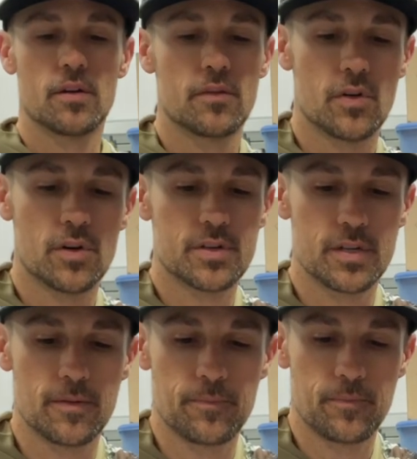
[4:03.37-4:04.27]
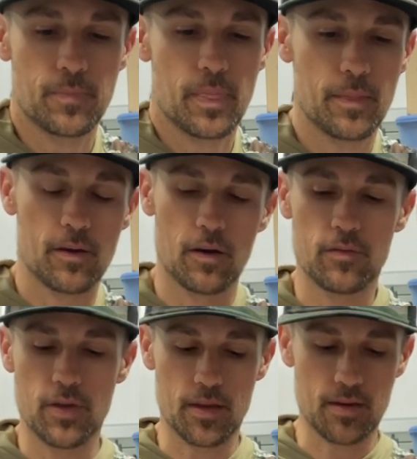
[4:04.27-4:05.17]
version
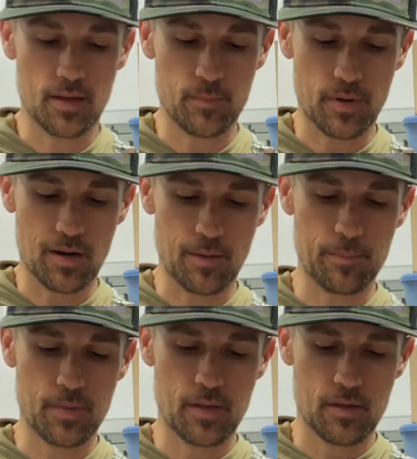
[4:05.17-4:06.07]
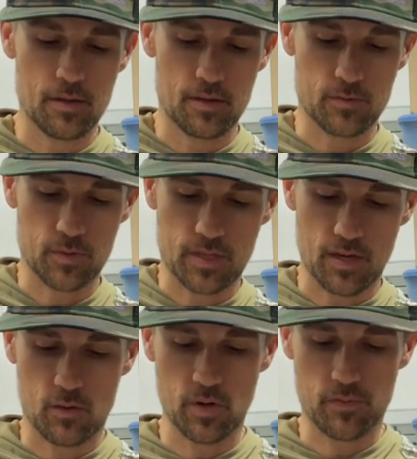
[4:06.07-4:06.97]
of that Ned Bomb is what
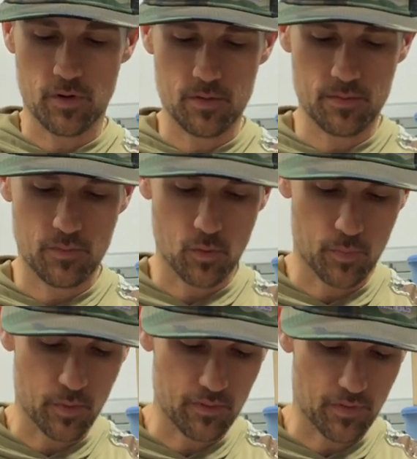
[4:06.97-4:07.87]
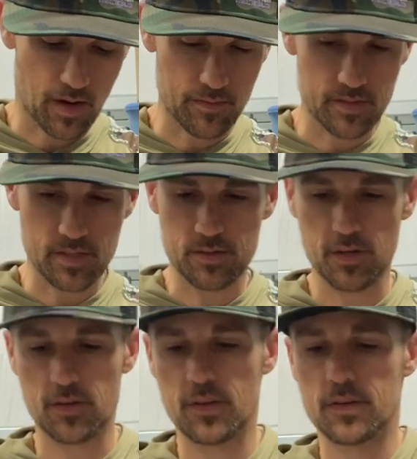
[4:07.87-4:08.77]
that quiver 4.5 is. I'll show
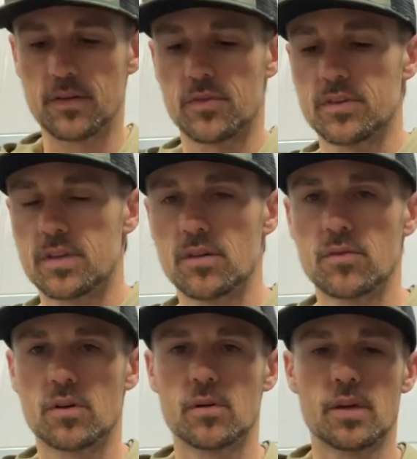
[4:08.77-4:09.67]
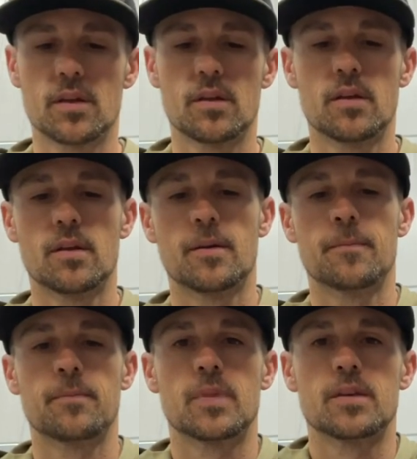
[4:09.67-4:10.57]
you the difference here real quick.
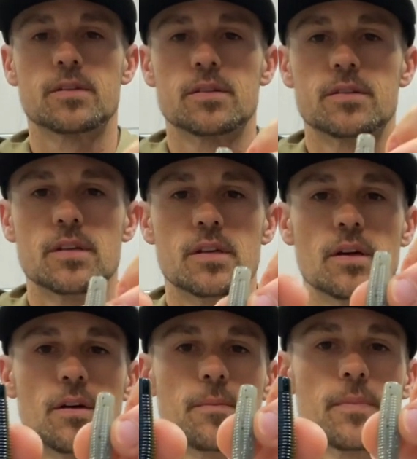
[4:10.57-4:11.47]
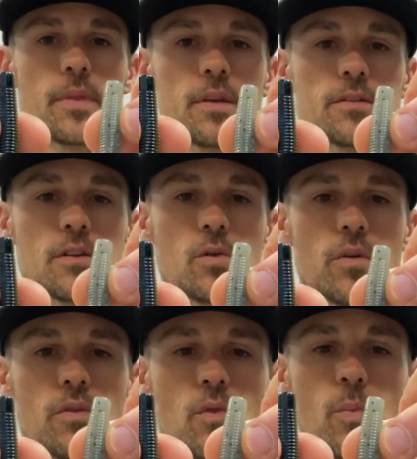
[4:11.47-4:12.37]
This is the
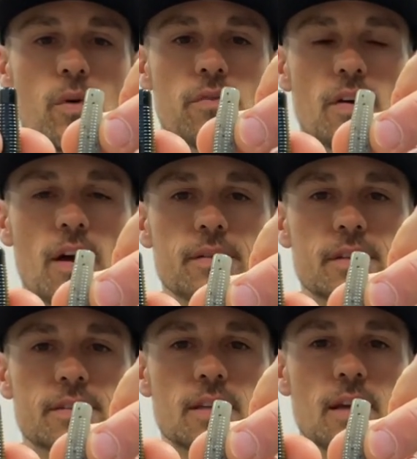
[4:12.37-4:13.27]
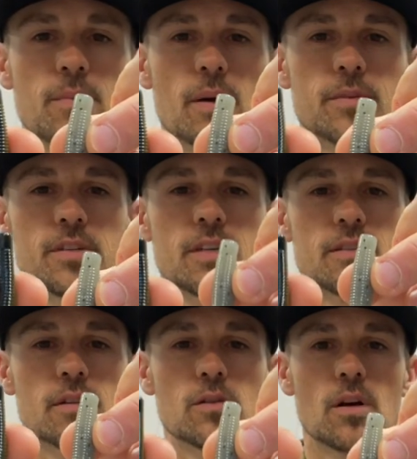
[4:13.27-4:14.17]
quiver 4.5, and this is the Ned Bomb. You can see
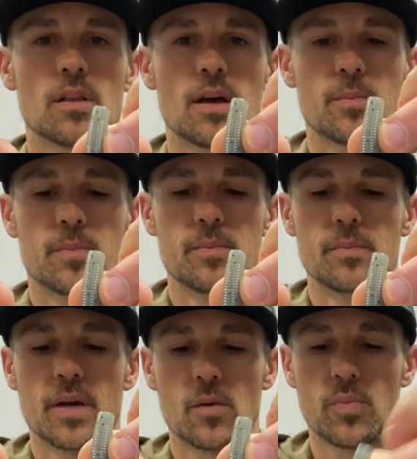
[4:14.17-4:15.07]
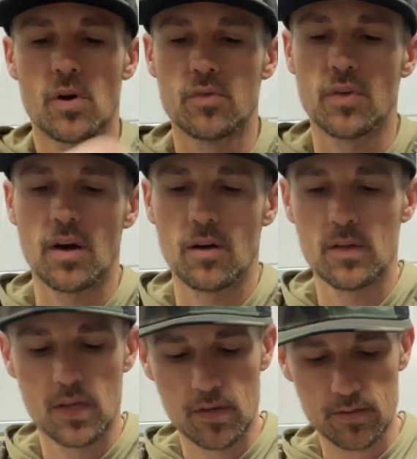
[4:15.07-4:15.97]
it's a lot bigger profile.
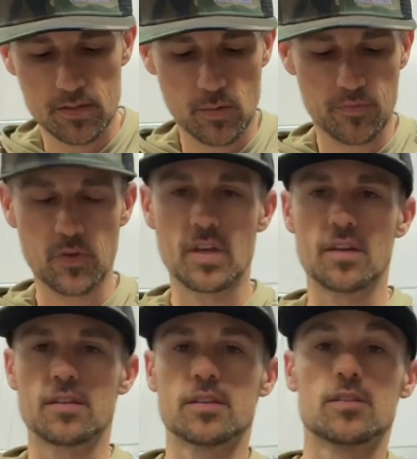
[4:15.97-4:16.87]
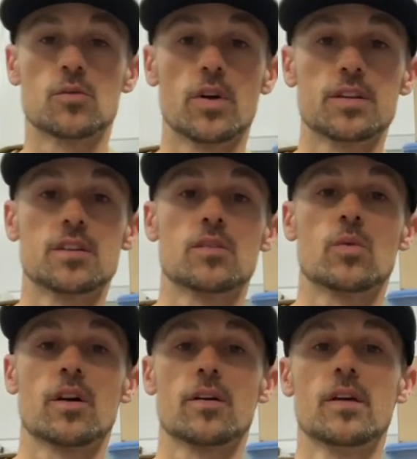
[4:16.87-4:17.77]
So if you get in a situation to
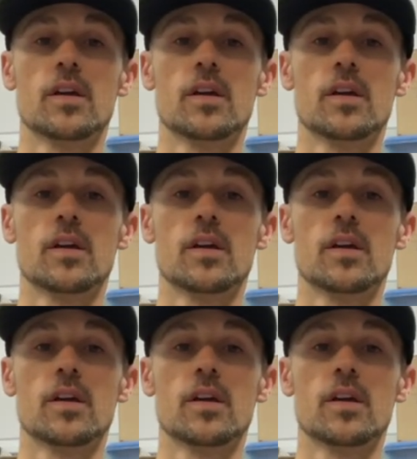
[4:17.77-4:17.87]
where